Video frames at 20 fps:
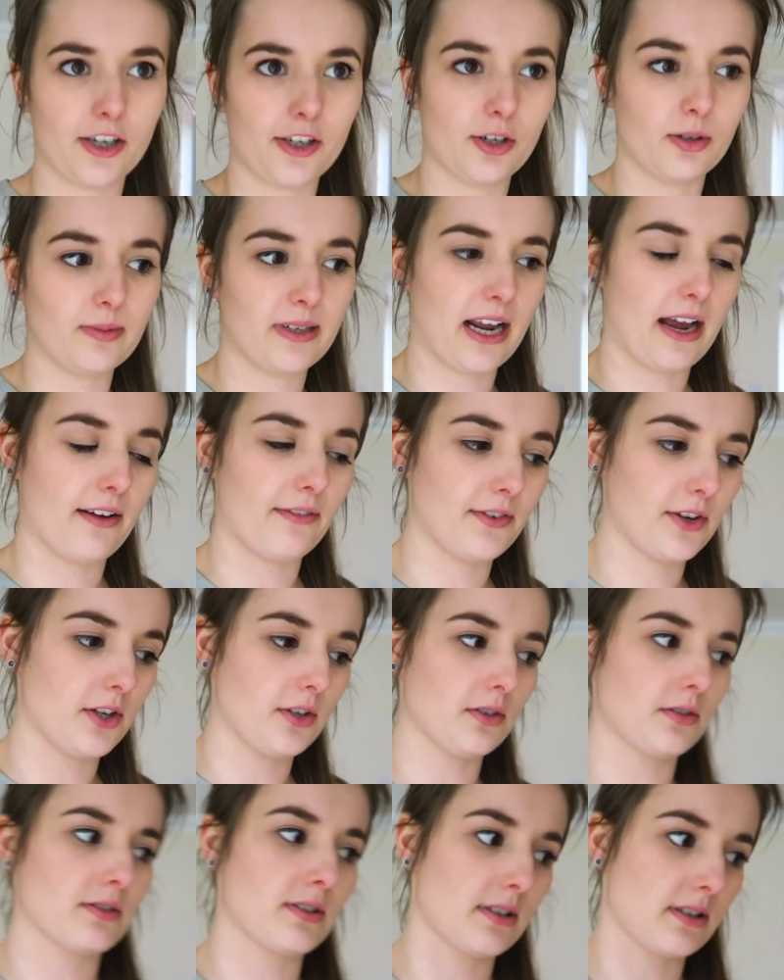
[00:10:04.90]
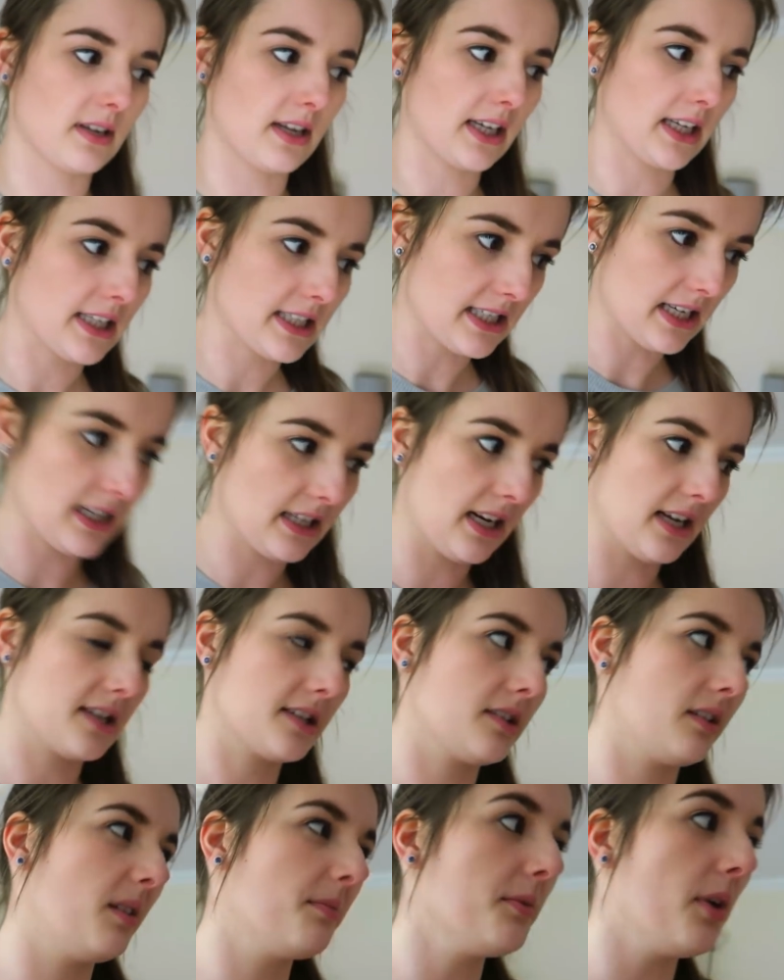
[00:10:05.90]
I normally have noodles as like a dinner,
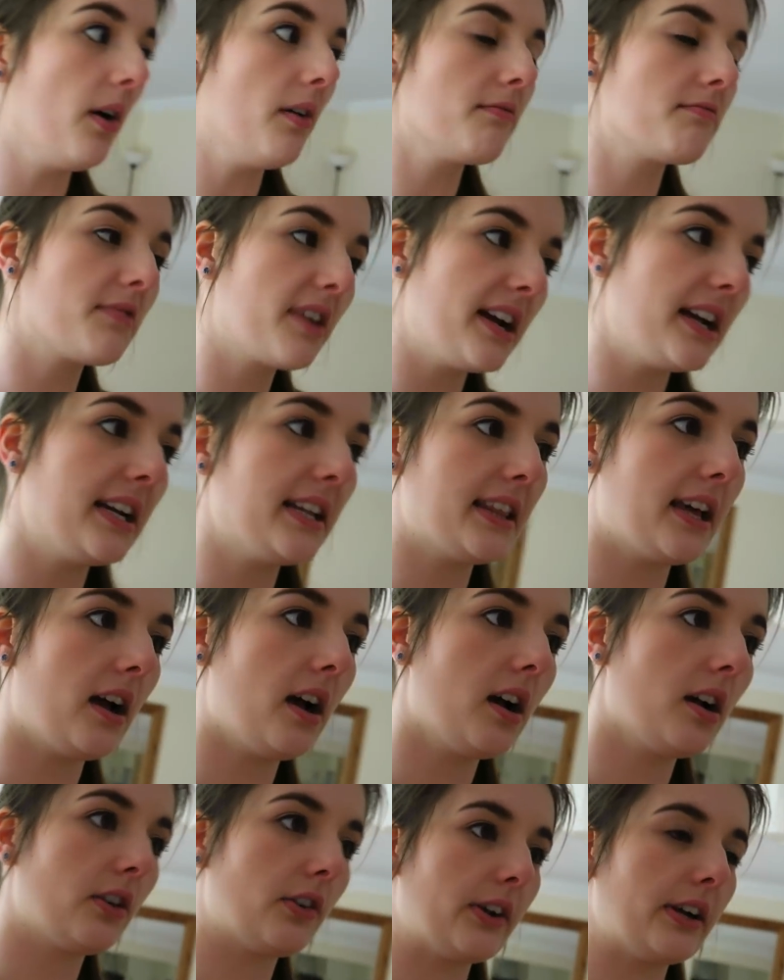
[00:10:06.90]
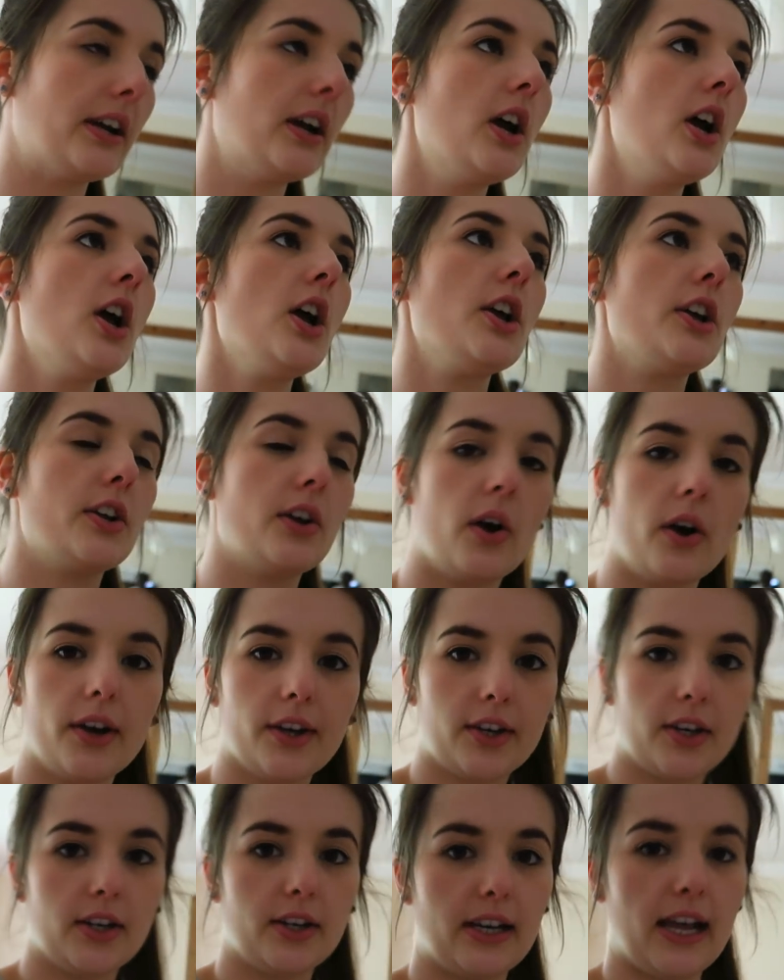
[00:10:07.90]
so I'm not really that hungry. You know what I
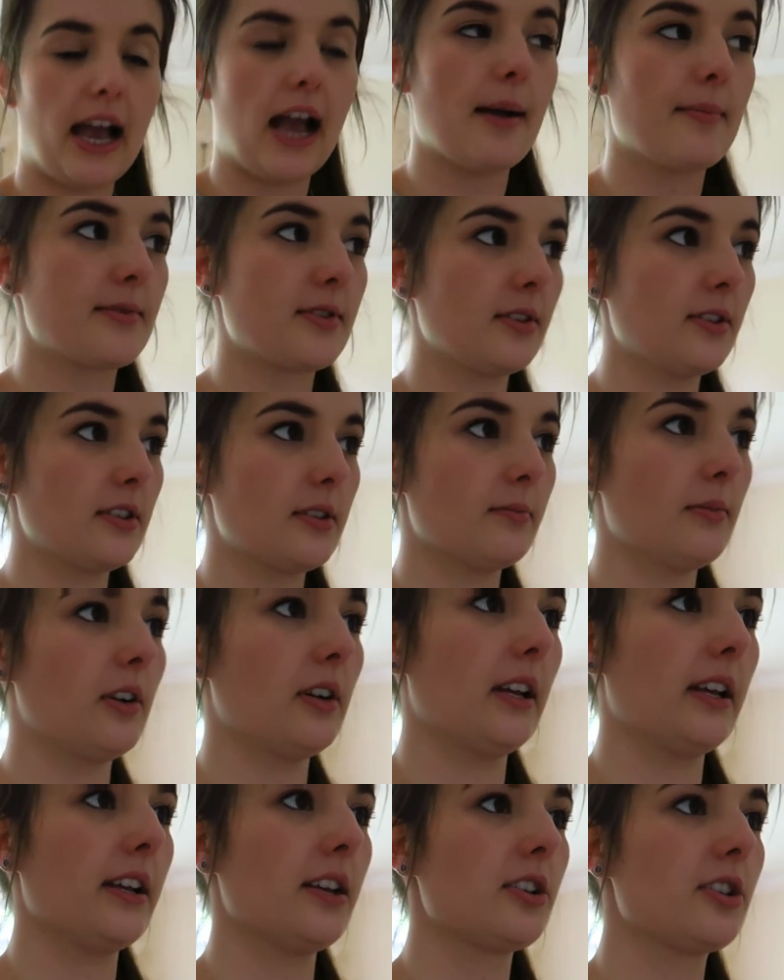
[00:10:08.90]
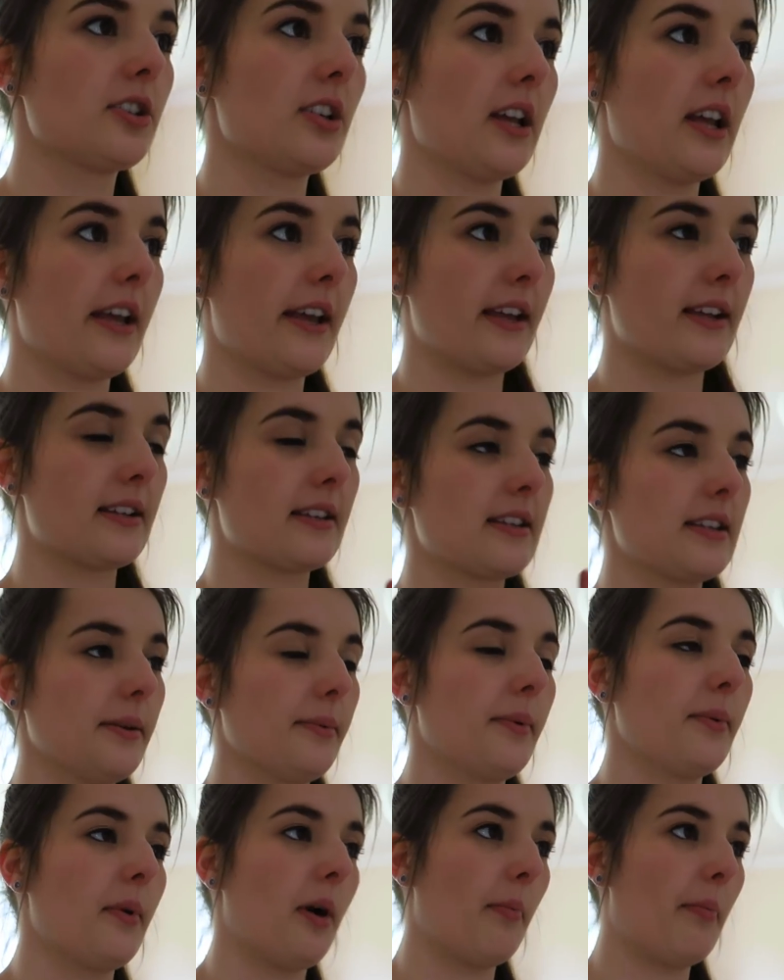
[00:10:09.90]
could absolutely demolish is
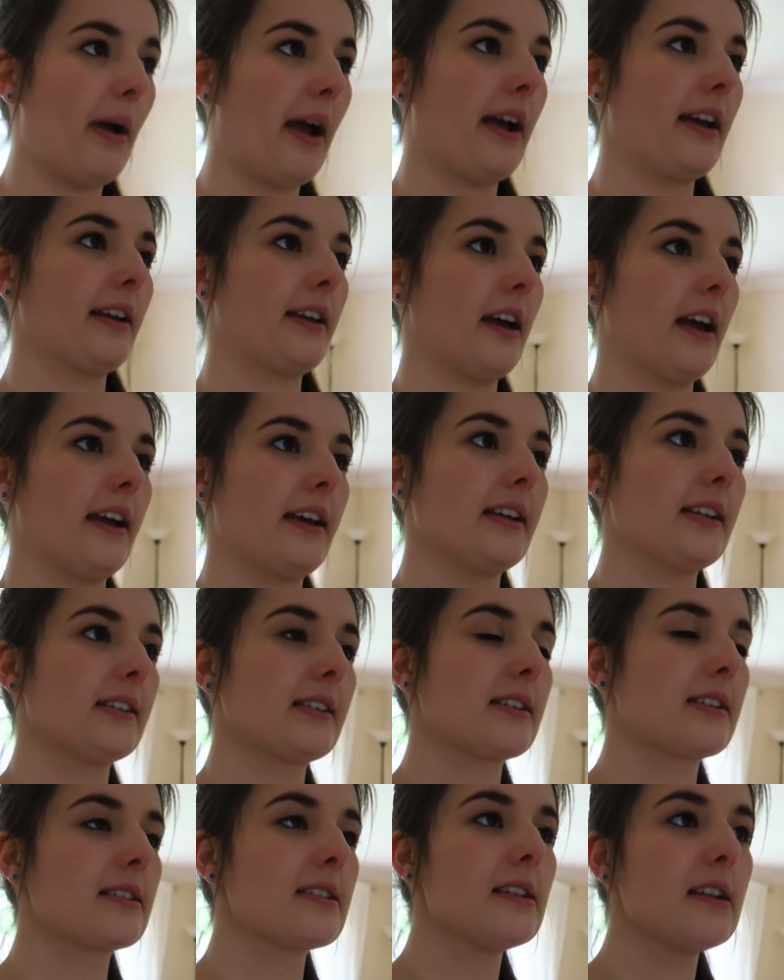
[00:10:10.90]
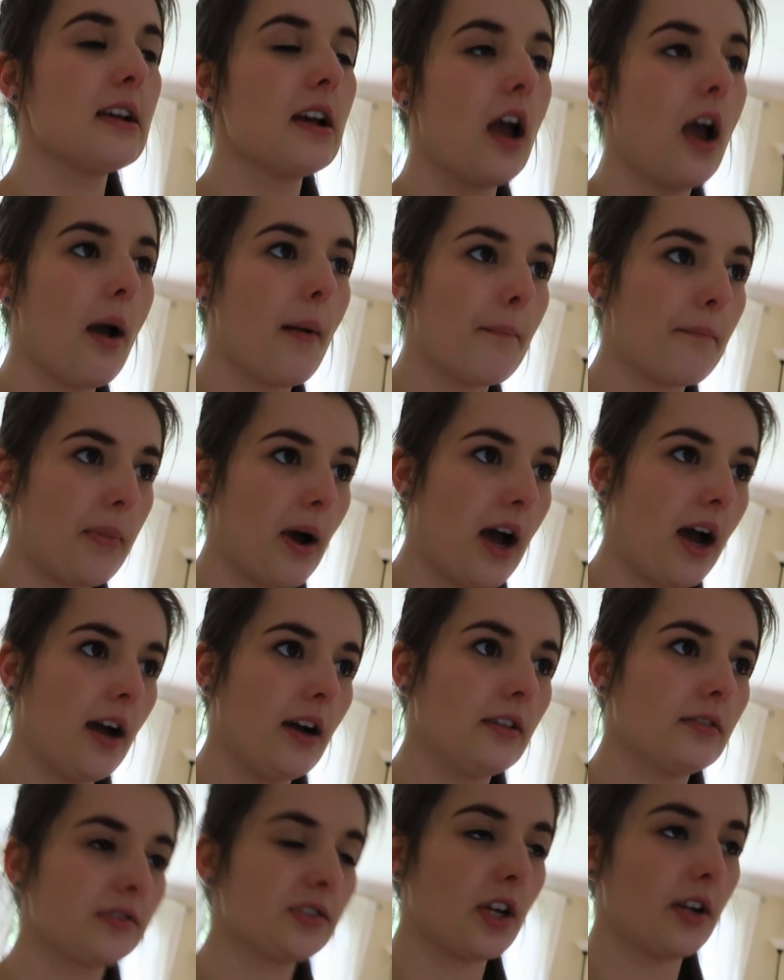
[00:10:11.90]
Slimming World pancakes, but
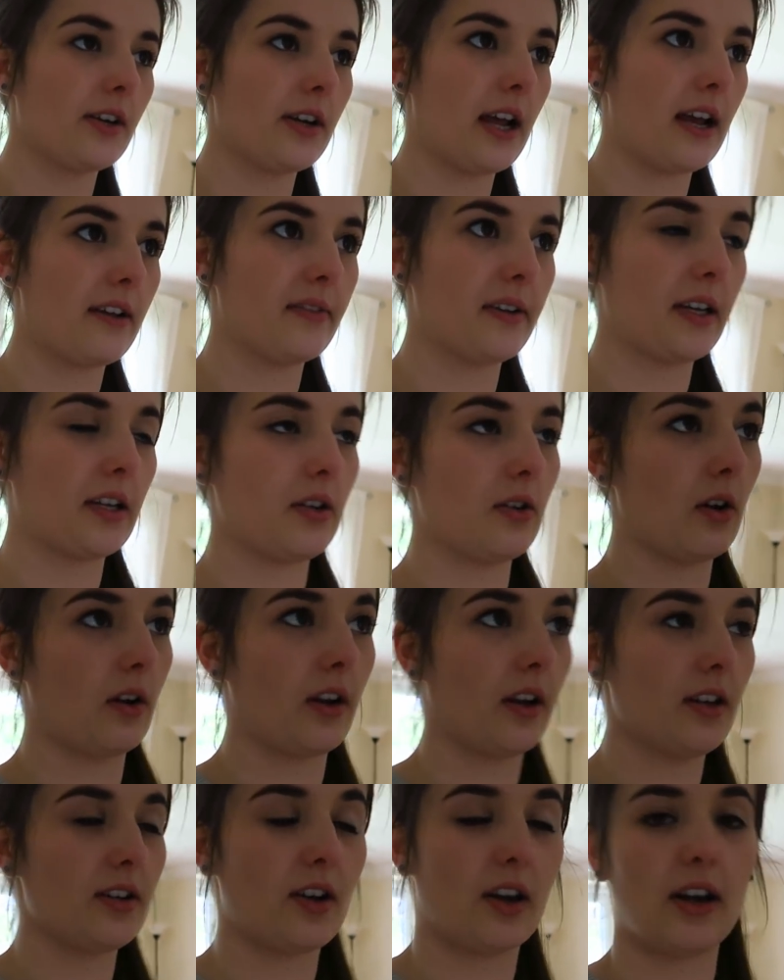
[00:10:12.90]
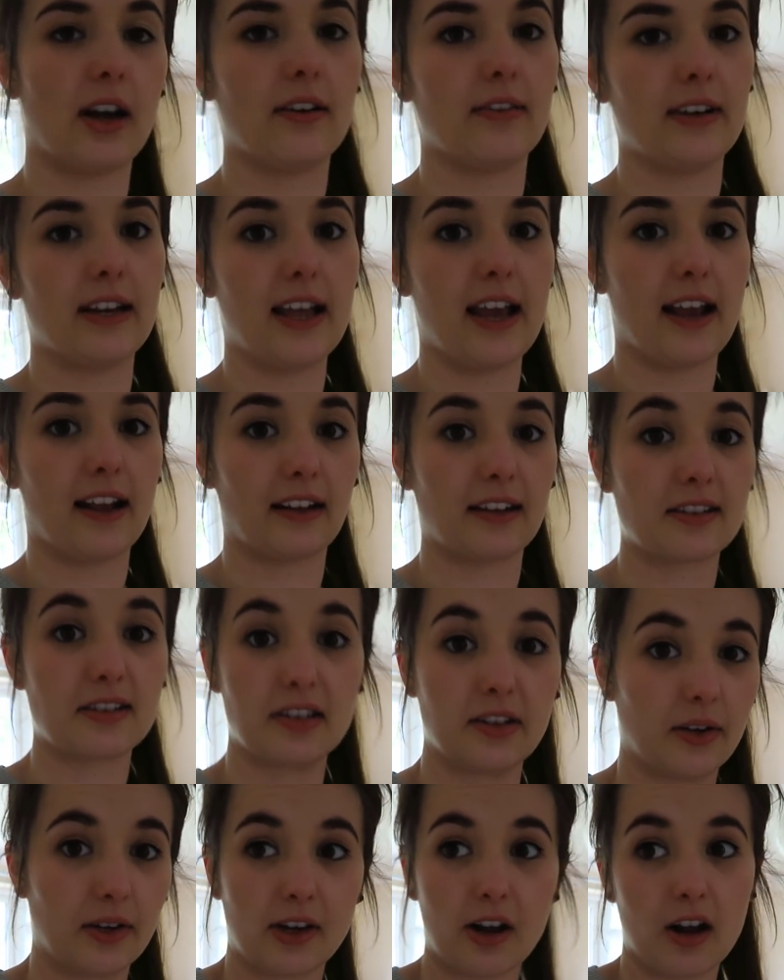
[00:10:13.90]
don't have any yogurt, don't have any eggs,
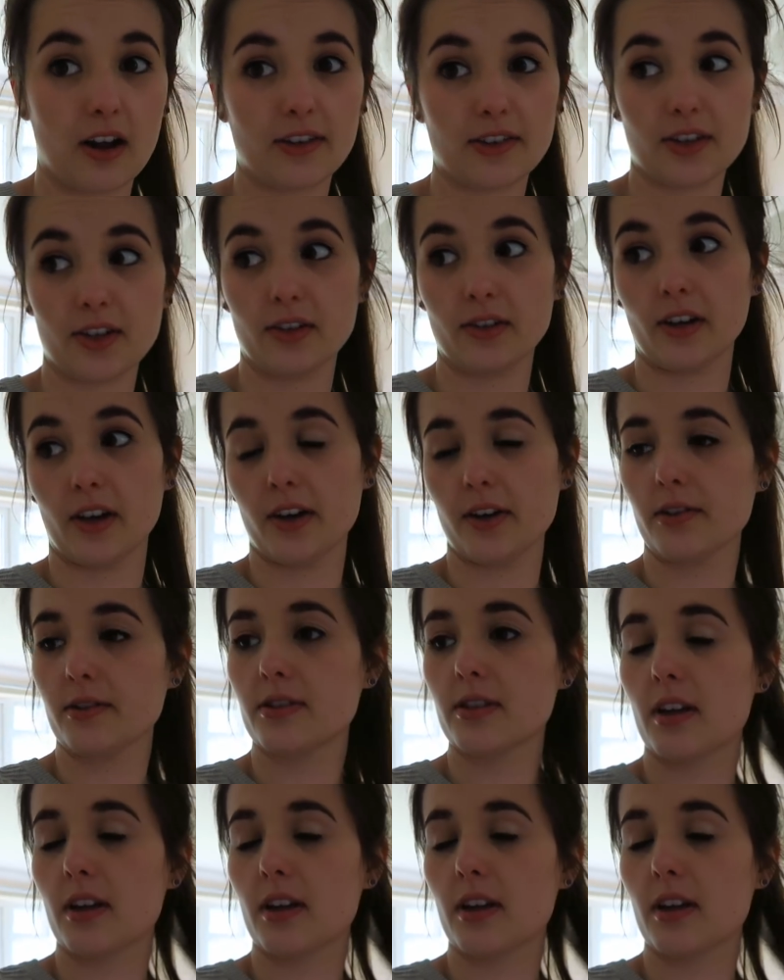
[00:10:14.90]
so I can't do those.